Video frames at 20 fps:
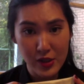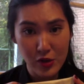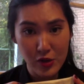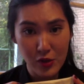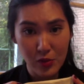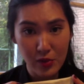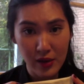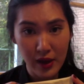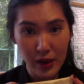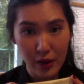
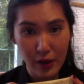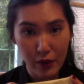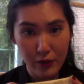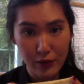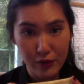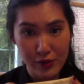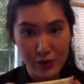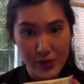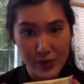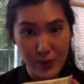down here,
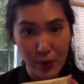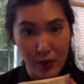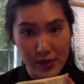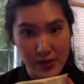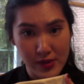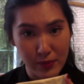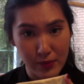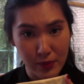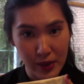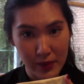which I'll be
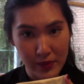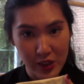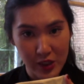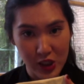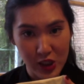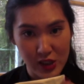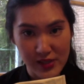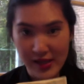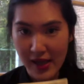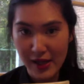talking
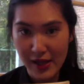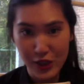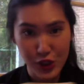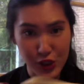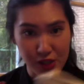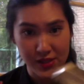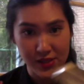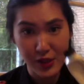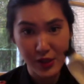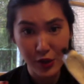about. So
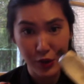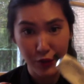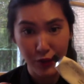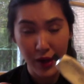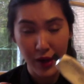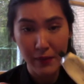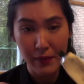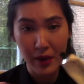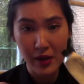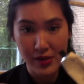this is
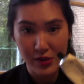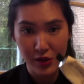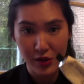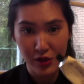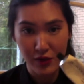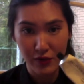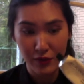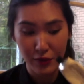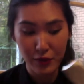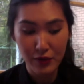great to
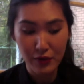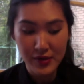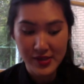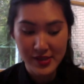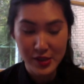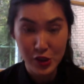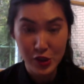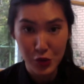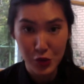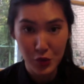apply on your
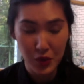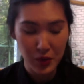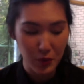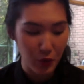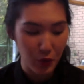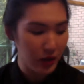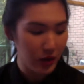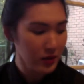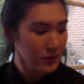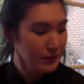spots and
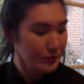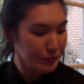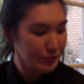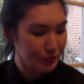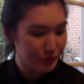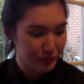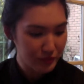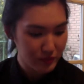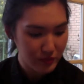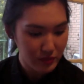blemishes
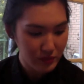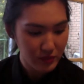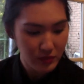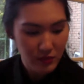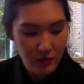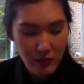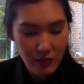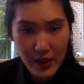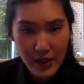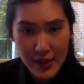and just a
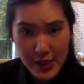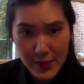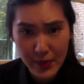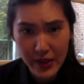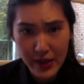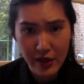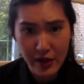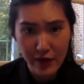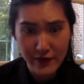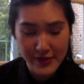great
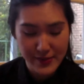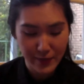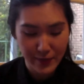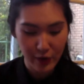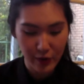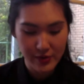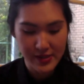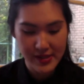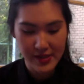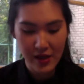mask
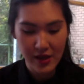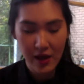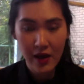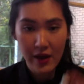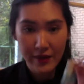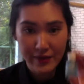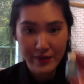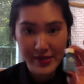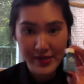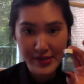overall. It's a
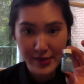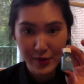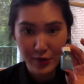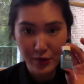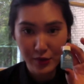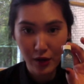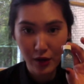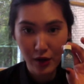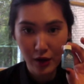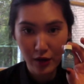
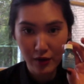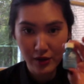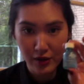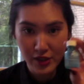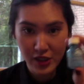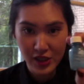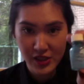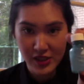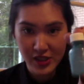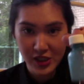two-in-one.
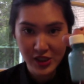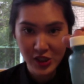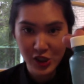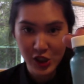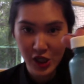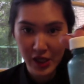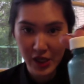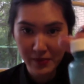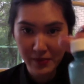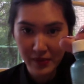
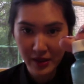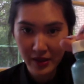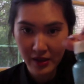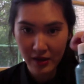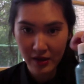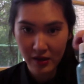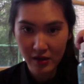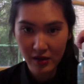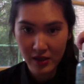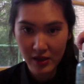Speaking
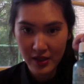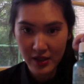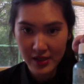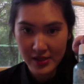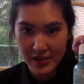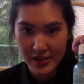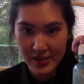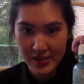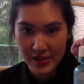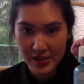of
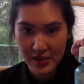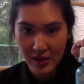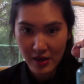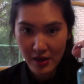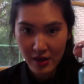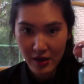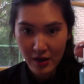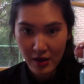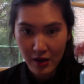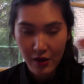spots,
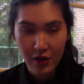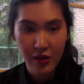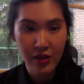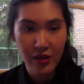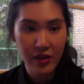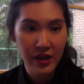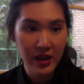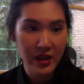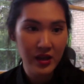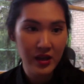this little
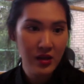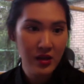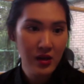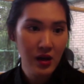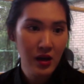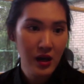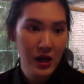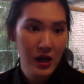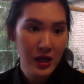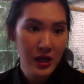
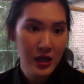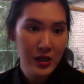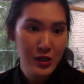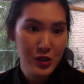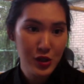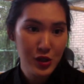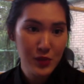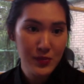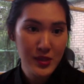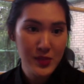Origins
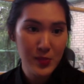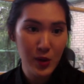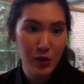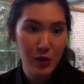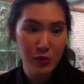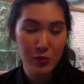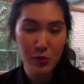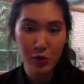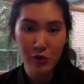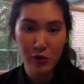gem
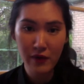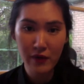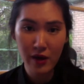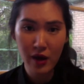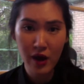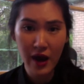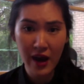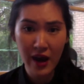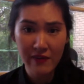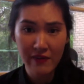here,
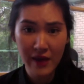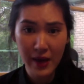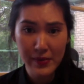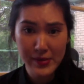it's